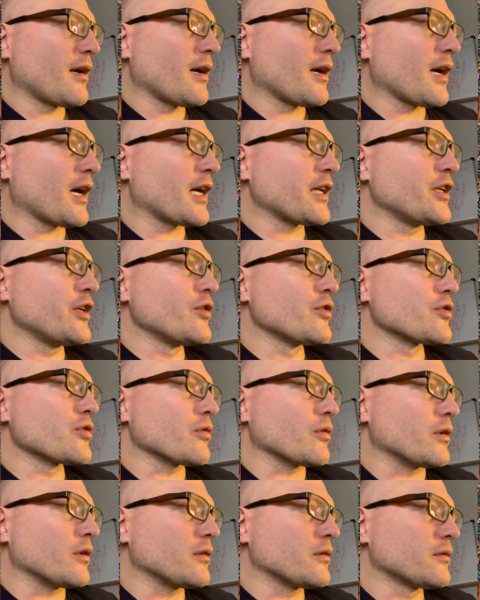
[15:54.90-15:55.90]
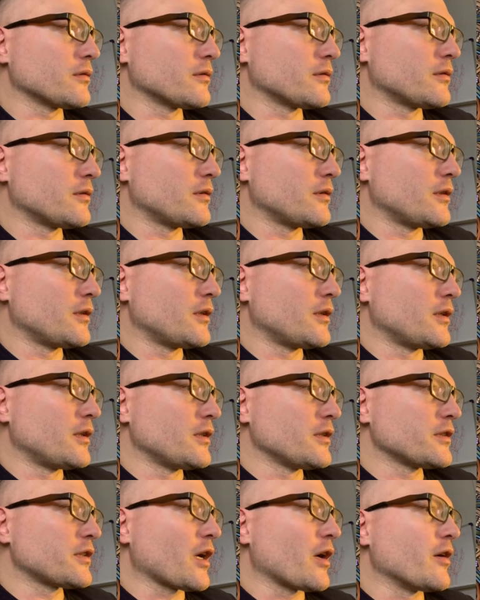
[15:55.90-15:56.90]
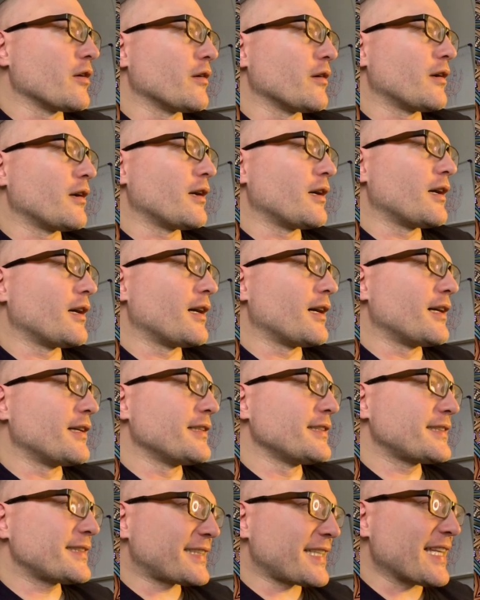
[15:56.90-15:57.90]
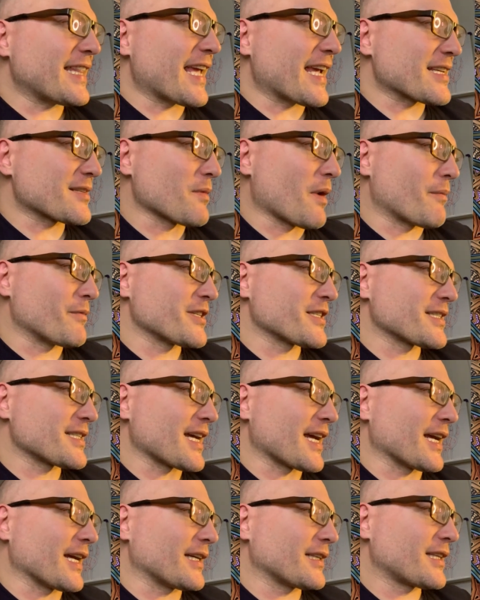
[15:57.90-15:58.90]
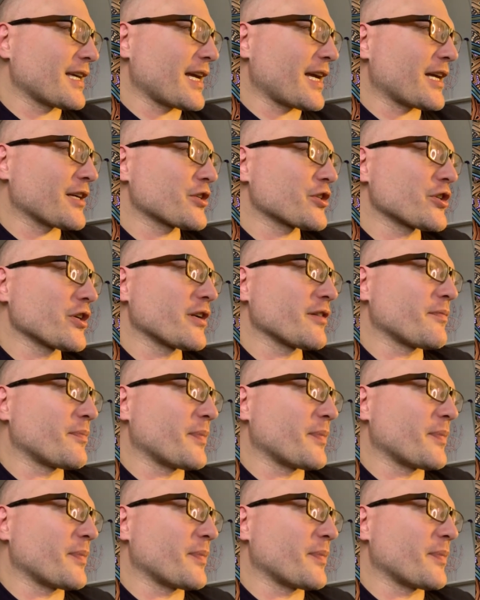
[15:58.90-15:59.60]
unusual. So see, there's my mistake. There should have